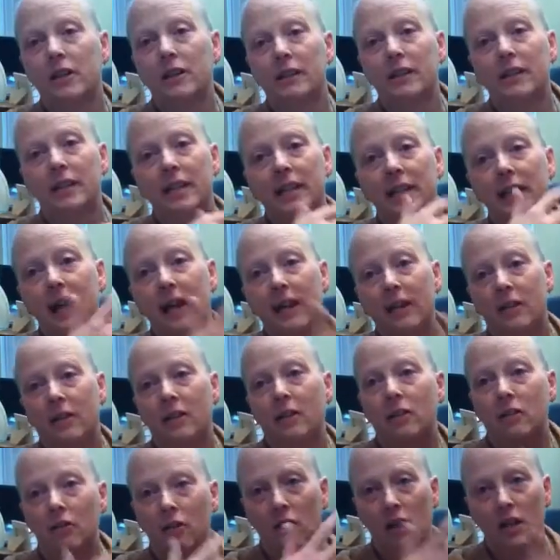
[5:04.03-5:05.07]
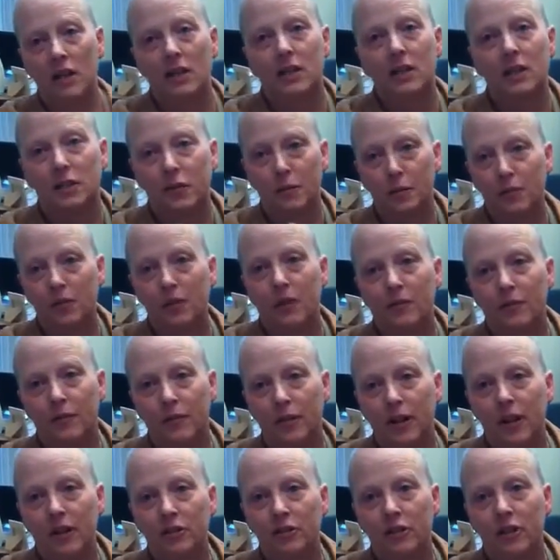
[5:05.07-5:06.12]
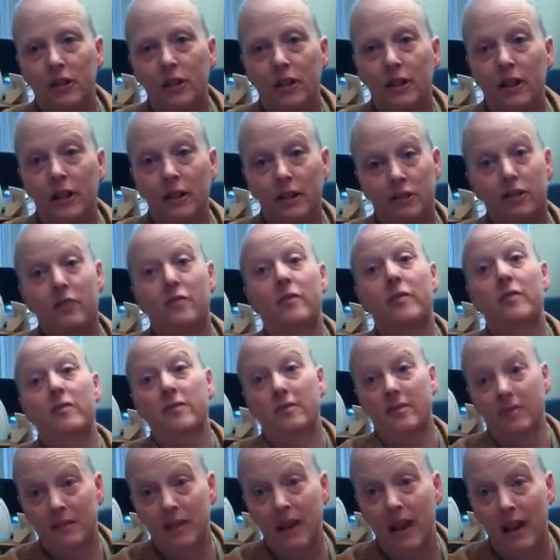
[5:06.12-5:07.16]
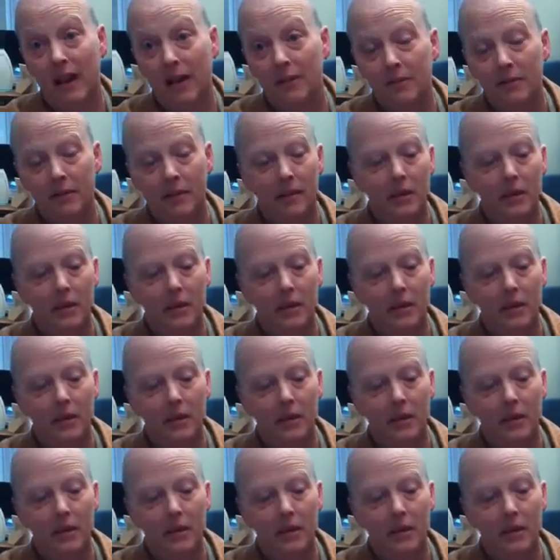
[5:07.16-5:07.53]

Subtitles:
the DNA, causes this proliferation, and it just doesn't stop.